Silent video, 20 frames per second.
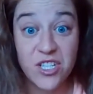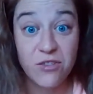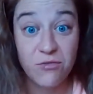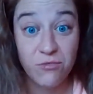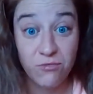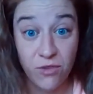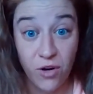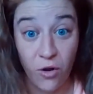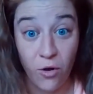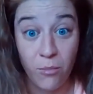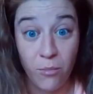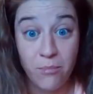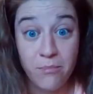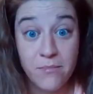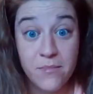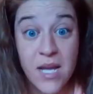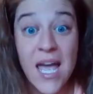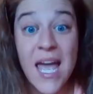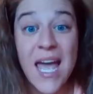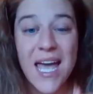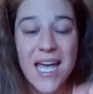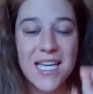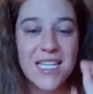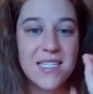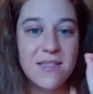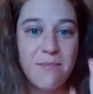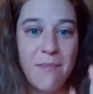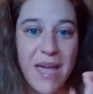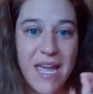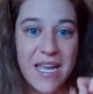in Rome
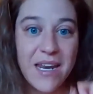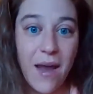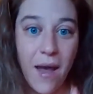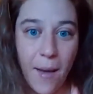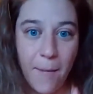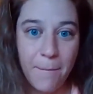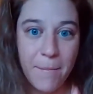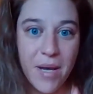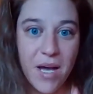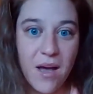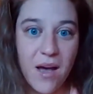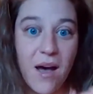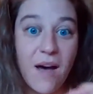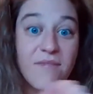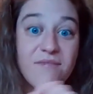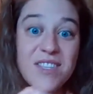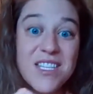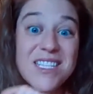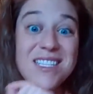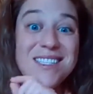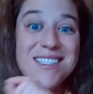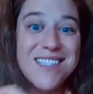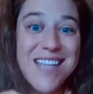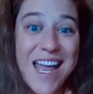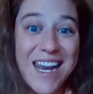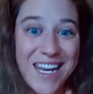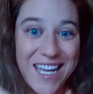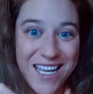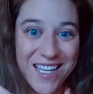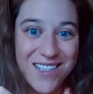is made up of the
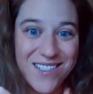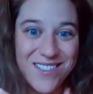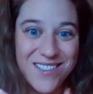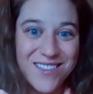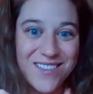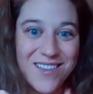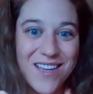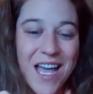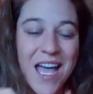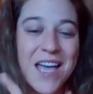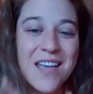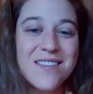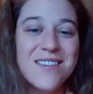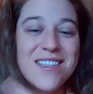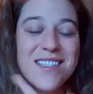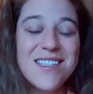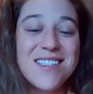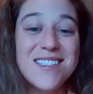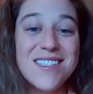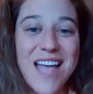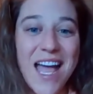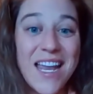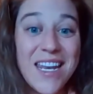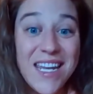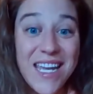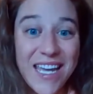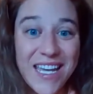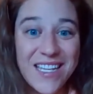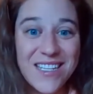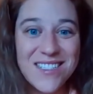Senate. The
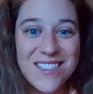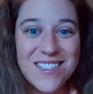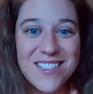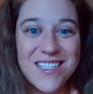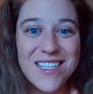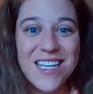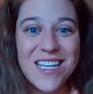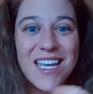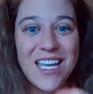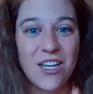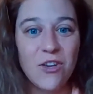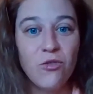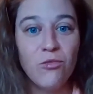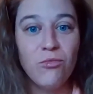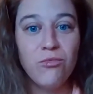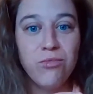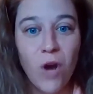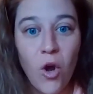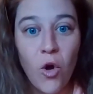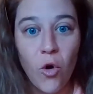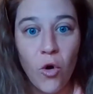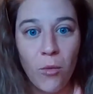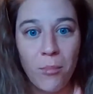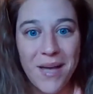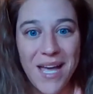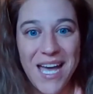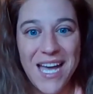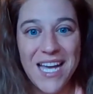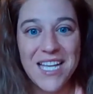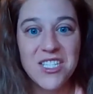Senate in
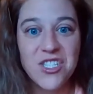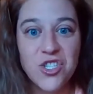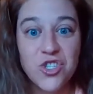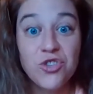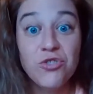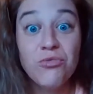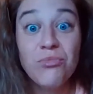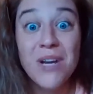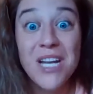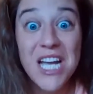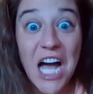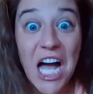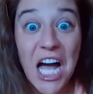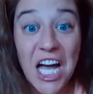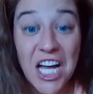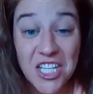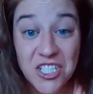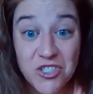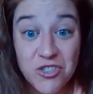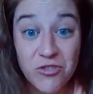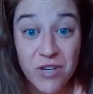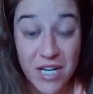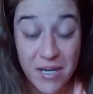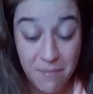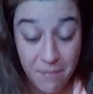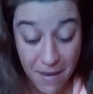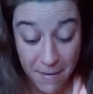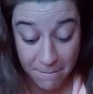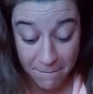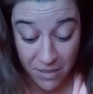Rome,
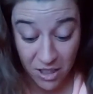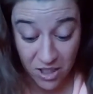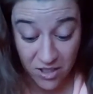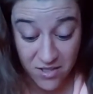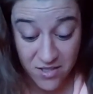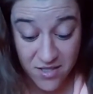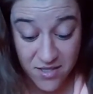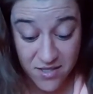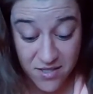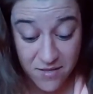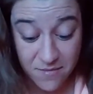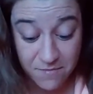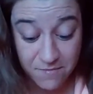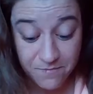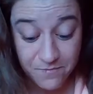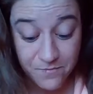100 members.